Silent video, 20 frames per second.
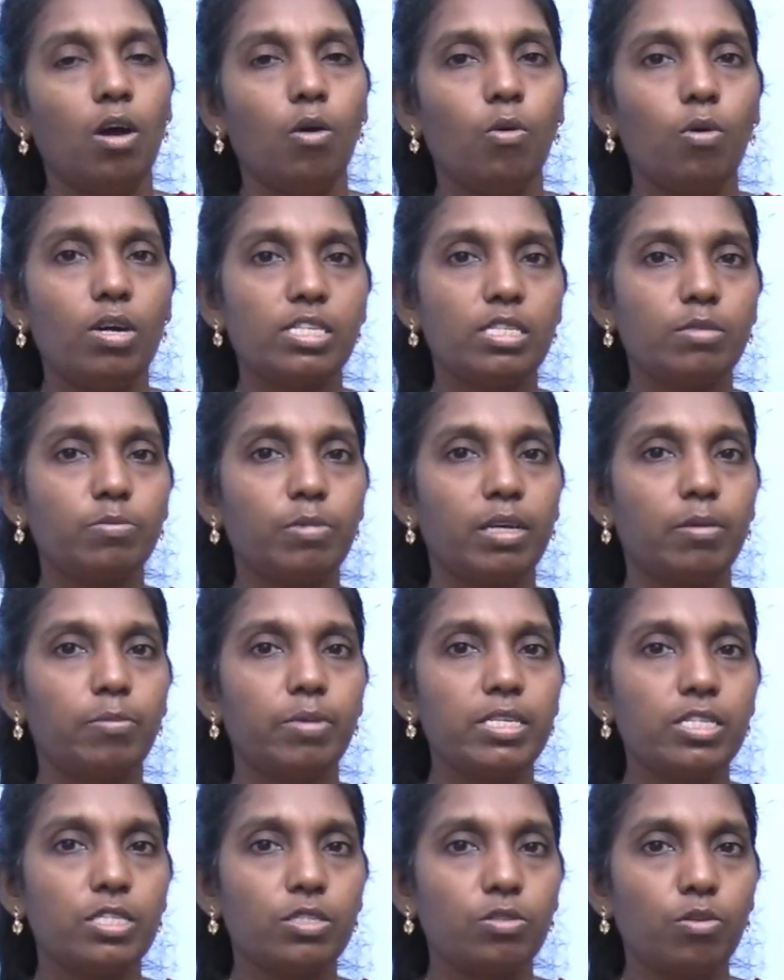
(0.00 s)
What's meant by
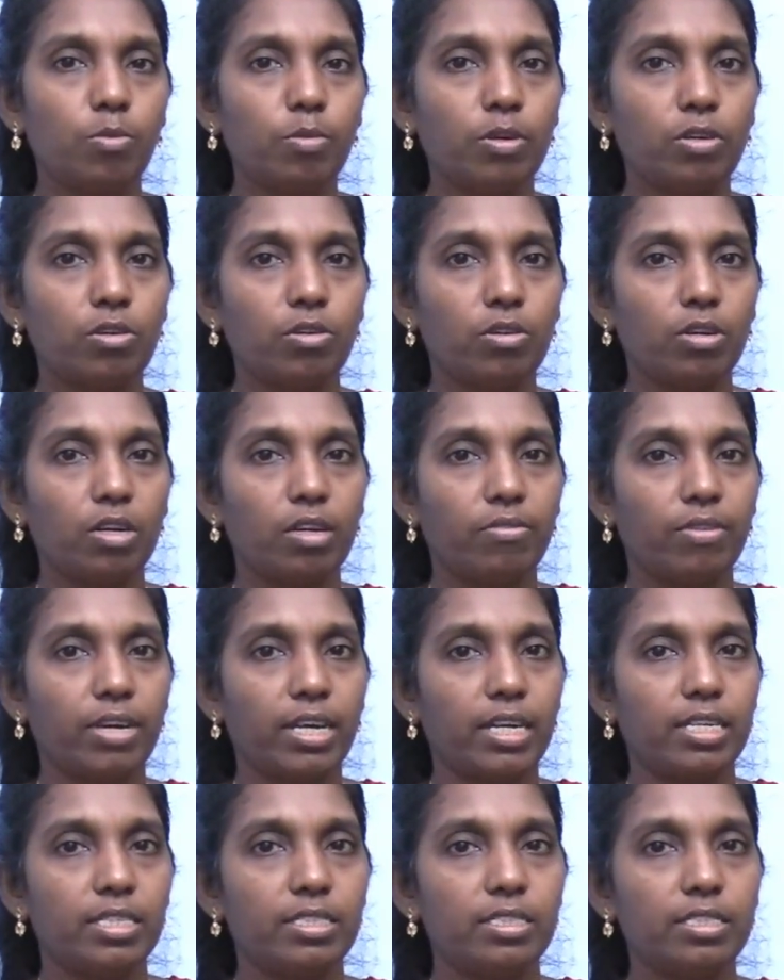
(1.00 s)
somoclonal
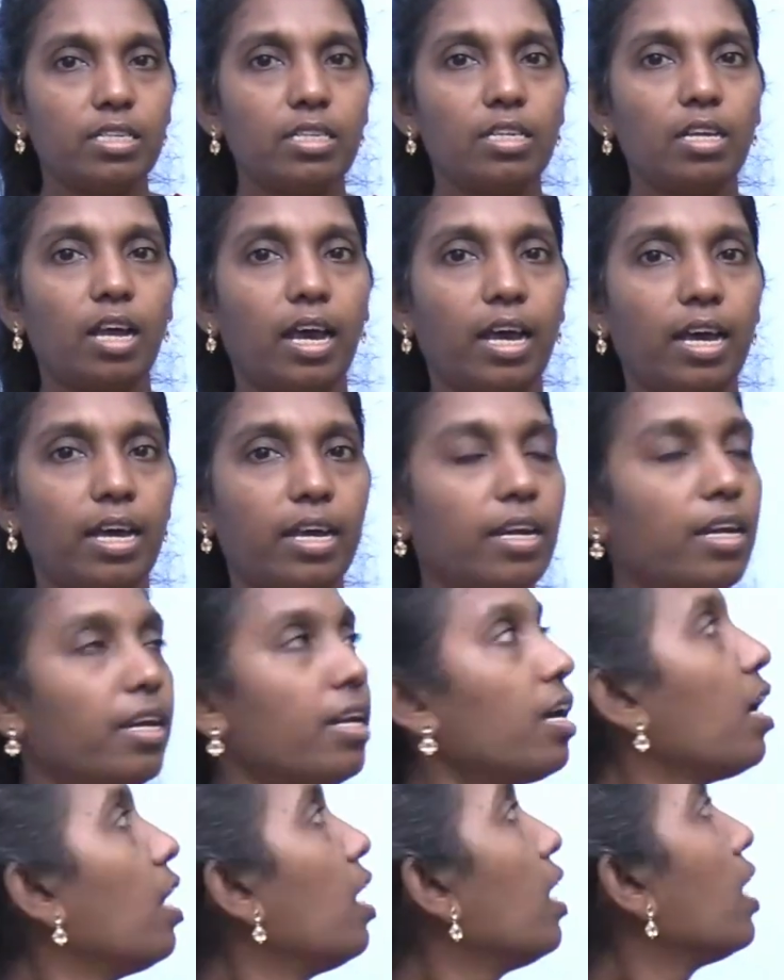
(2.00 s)
variation
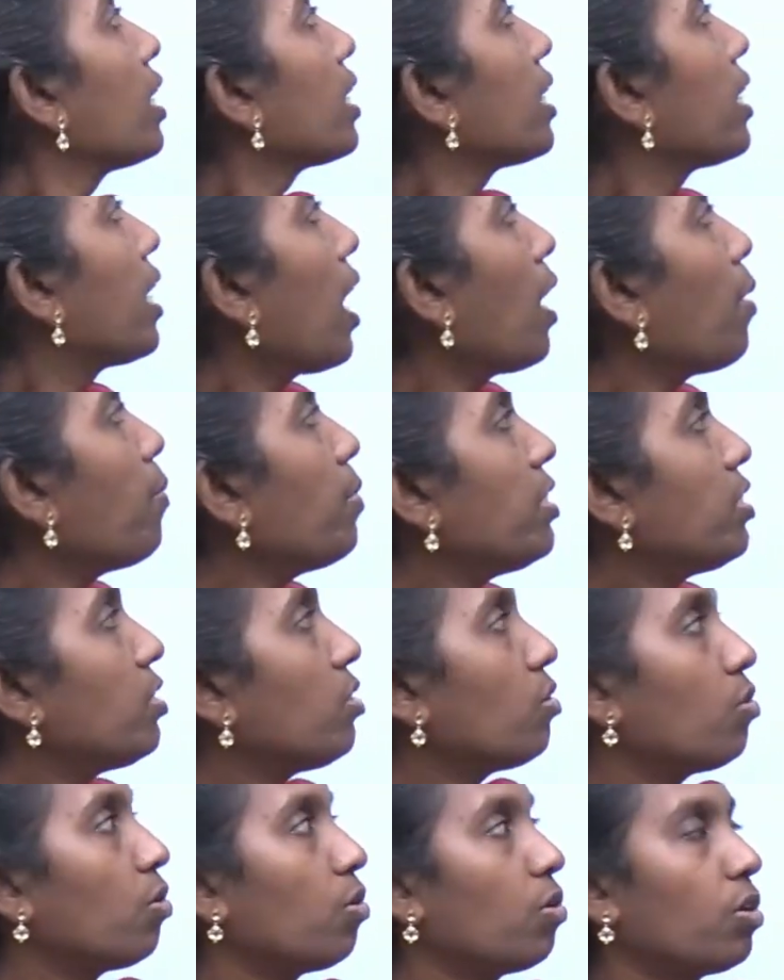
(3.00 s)
and
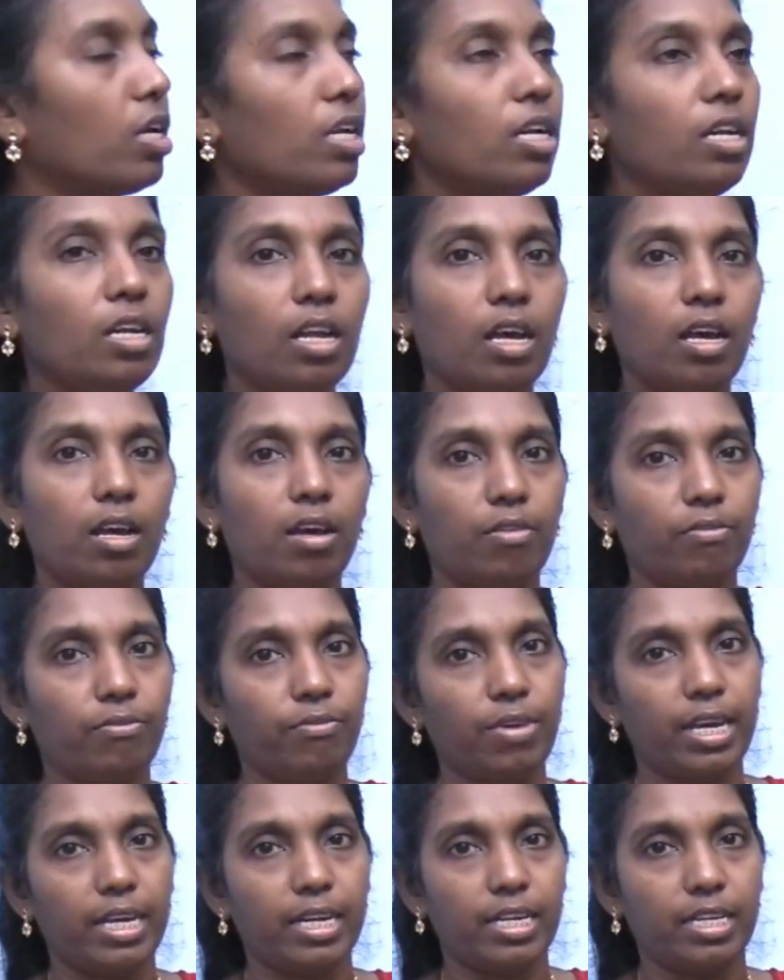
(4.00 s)
gametoclonal
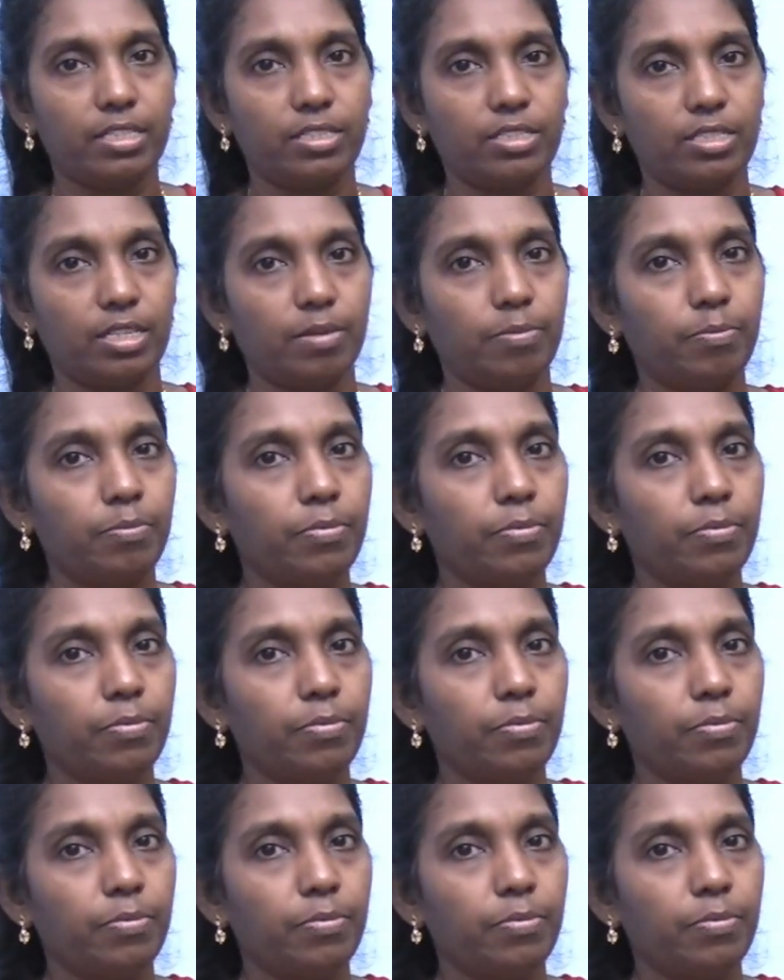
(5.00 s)
variation?